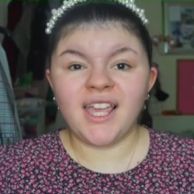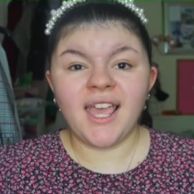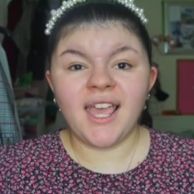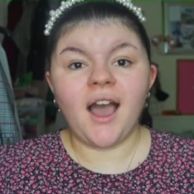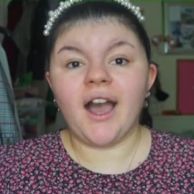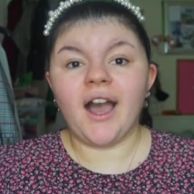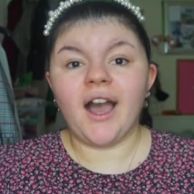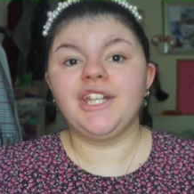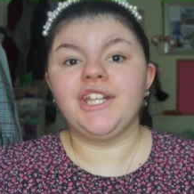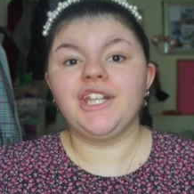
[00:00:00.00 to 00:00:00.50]

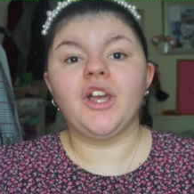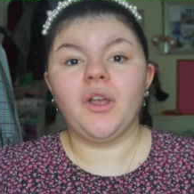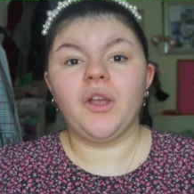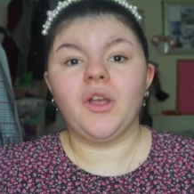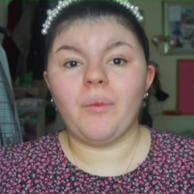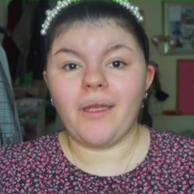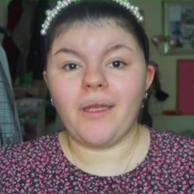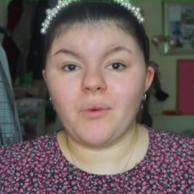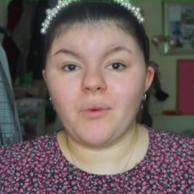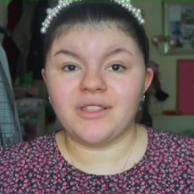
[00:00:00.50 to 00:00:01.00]
I in no
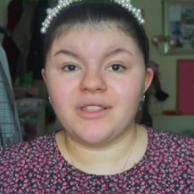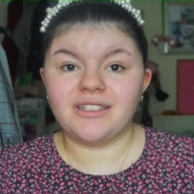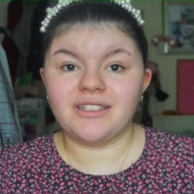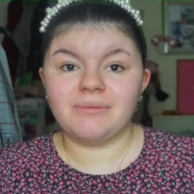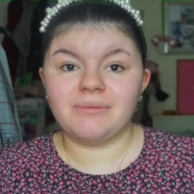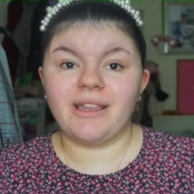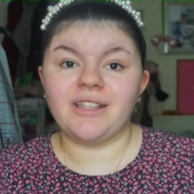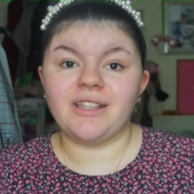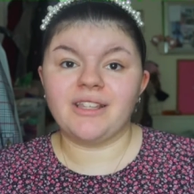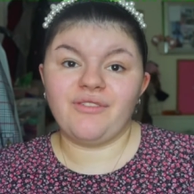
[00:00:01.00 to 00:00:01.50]
way wanted to
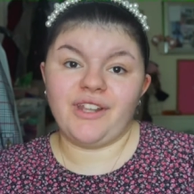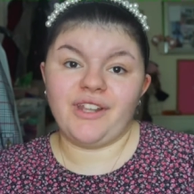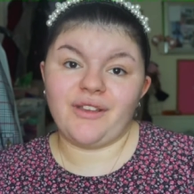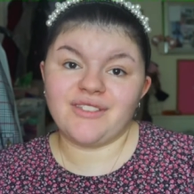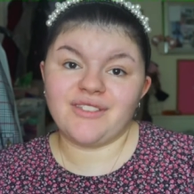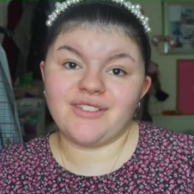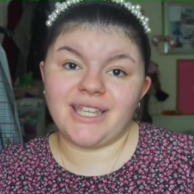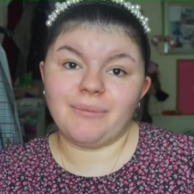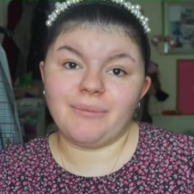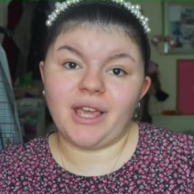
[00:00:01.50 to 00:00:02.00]
make this video
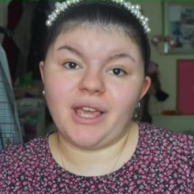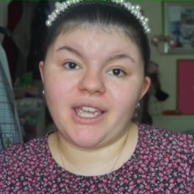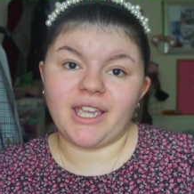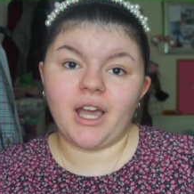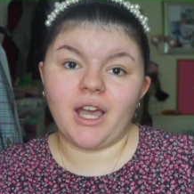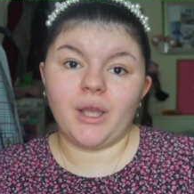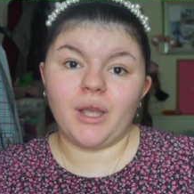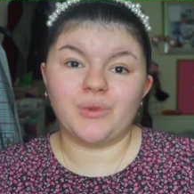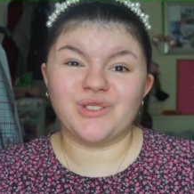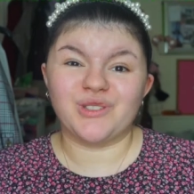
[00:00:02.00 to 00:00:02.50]
seem like I
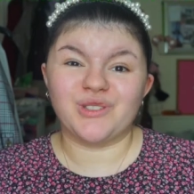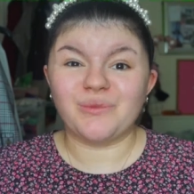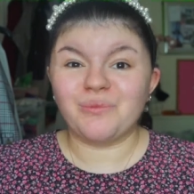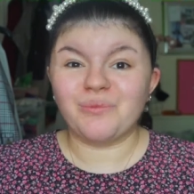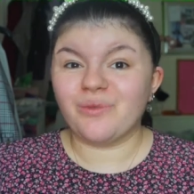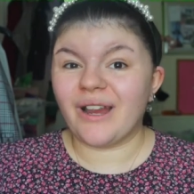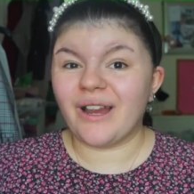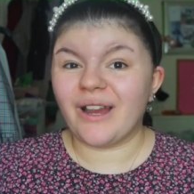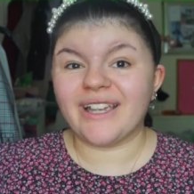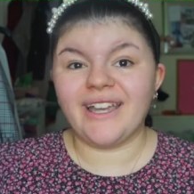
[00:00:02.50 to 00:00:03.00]
was
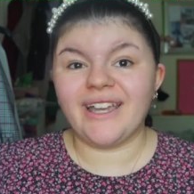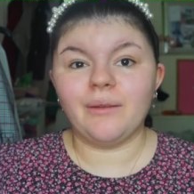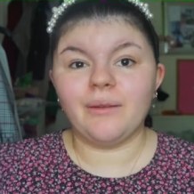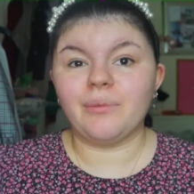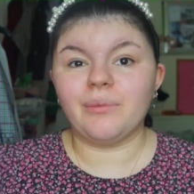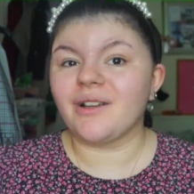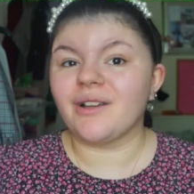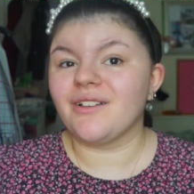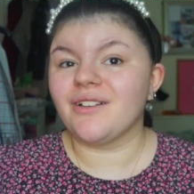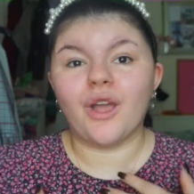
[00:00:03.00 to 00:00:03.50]
bragging
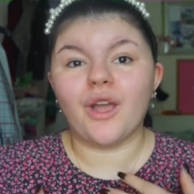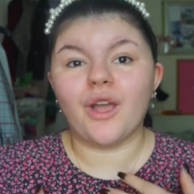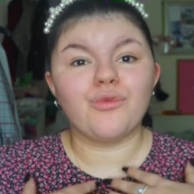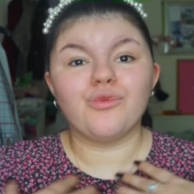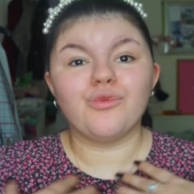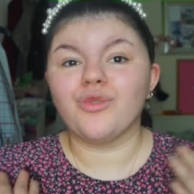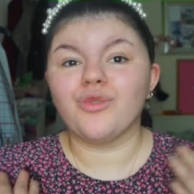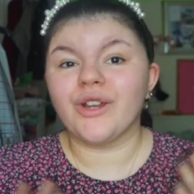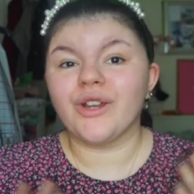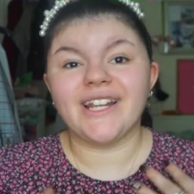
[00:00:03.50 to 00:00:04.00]
because I
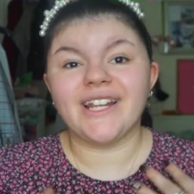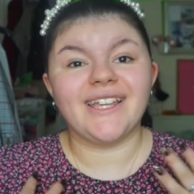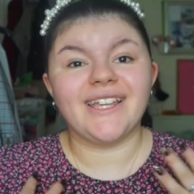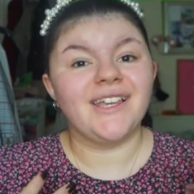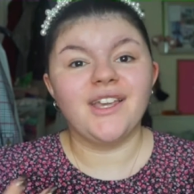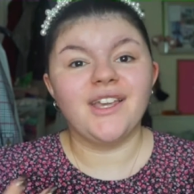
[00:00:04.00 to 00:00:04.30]
really